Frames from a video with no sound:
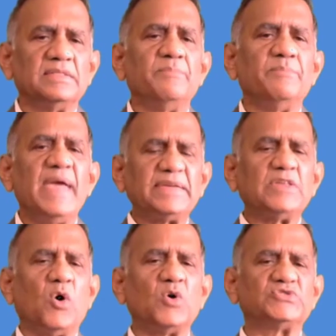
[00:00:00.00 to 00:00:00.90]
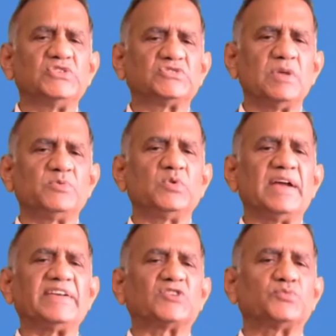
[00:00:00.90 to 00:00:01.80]
they make the host system to
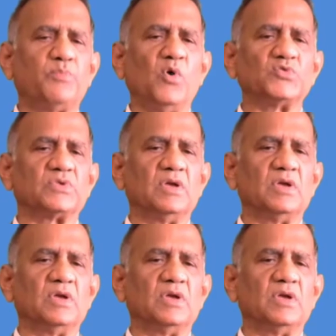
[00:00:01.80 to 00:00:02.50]
get exposed.